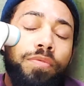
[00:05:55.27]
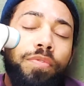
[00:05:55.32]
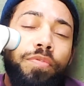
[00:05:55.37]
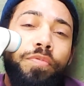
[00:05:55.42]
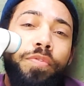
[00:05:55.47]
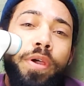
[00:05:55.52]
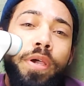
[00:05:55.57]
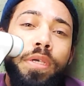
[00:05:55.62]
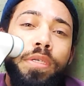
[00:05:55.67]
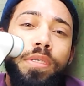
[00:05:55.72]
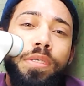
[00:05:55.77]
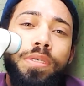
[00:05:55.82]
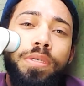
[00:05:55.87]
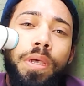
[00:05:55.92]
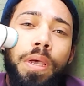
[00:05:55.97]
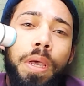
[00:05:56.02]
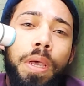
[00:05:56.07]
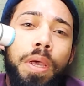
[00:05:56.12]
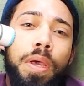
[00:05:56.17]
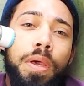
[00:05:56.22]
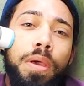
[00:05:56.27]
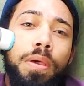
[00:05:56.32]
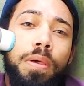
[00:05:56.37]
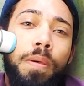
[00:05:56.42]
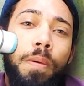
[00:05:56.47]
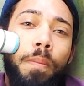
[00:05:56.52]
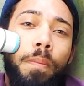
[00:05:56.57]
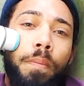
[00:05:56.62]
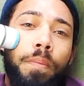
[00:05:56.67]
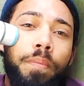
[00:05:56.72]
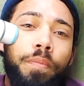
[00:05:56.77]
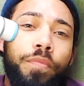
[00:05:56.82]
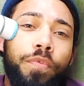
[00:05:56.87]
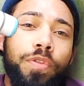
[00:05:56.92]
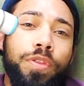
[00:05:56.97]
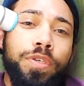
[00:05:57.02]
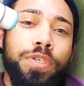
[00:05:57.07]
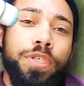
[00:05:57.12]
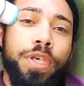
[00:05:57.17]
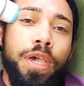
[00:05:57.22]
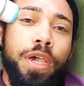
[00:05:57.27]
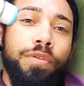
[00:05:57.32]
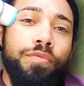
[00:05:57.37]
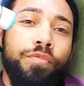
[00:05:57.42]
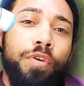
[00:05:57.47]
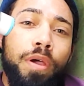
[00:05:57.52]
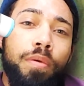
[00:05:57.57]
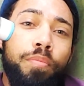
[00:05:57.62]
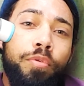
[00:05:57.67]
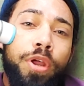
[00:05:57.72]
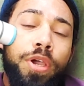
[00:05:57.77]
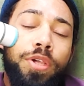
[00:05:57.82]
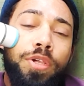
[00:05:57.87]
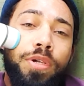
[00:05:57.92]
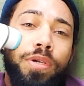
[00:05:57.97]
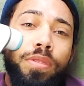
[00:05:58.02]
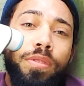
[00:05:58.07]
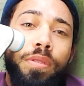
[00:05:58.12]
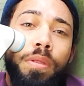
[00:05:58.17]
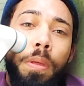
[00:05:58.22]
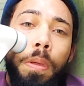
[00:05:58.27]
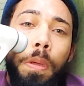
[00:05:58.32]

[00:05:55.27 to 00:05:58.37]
the face for the second vibration.